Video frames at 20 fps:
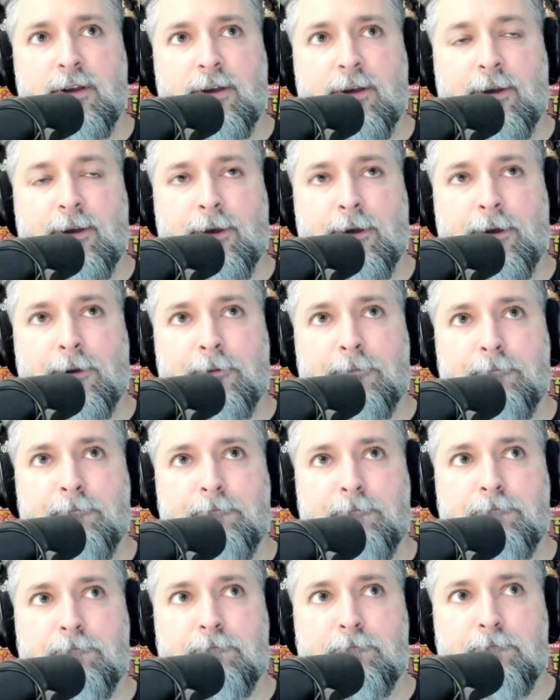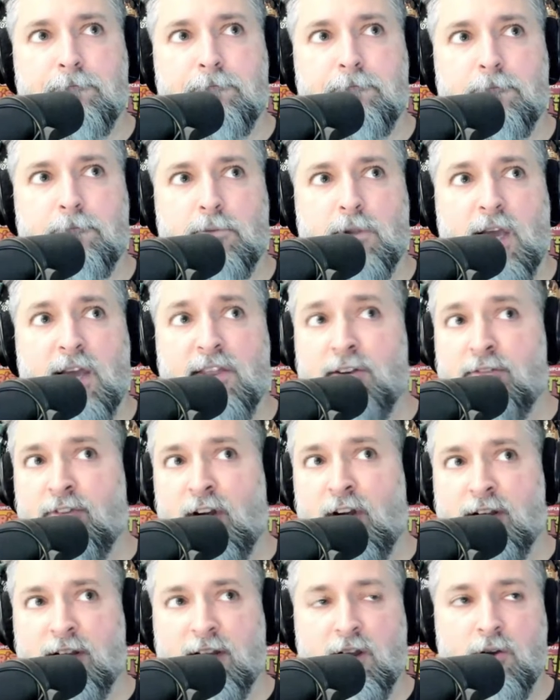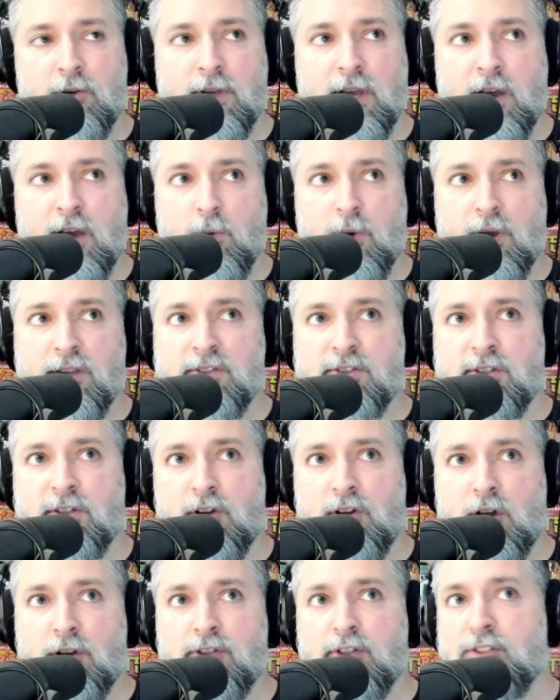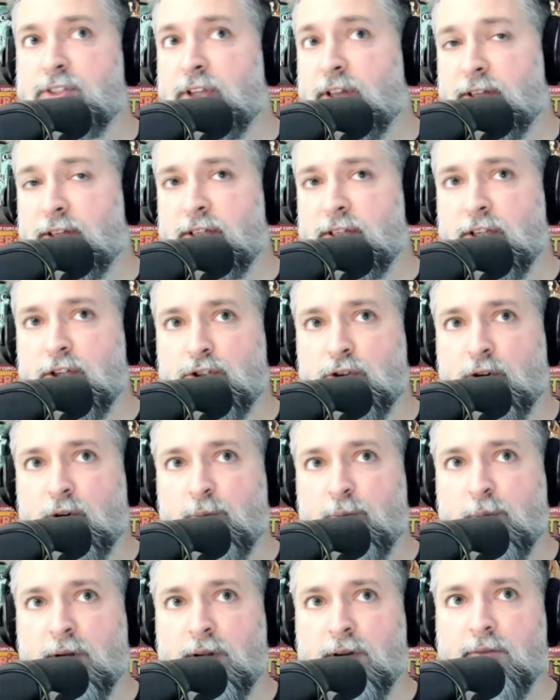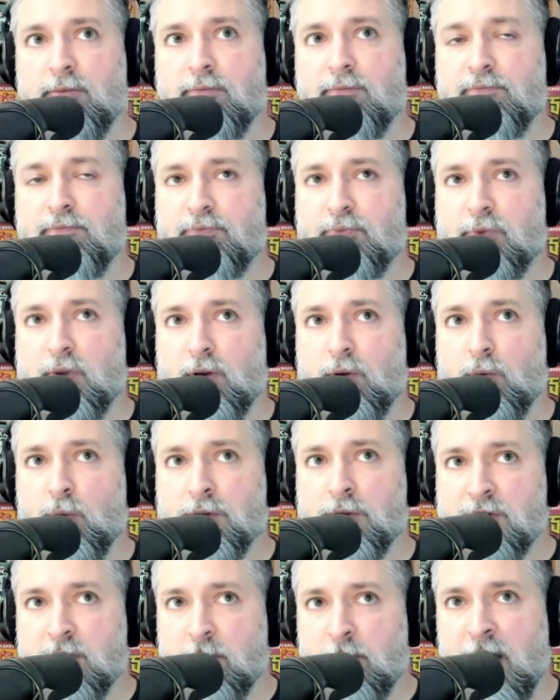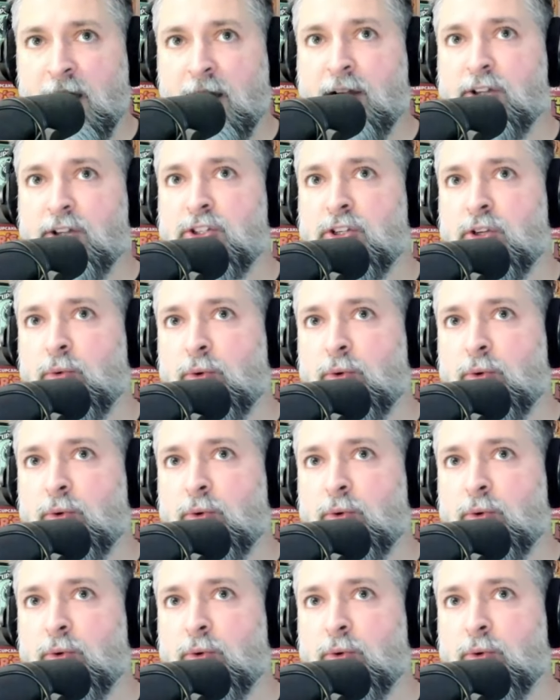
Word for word: And then finding out, yeah, ways to not just sell a t-shirt, but what's the packaging?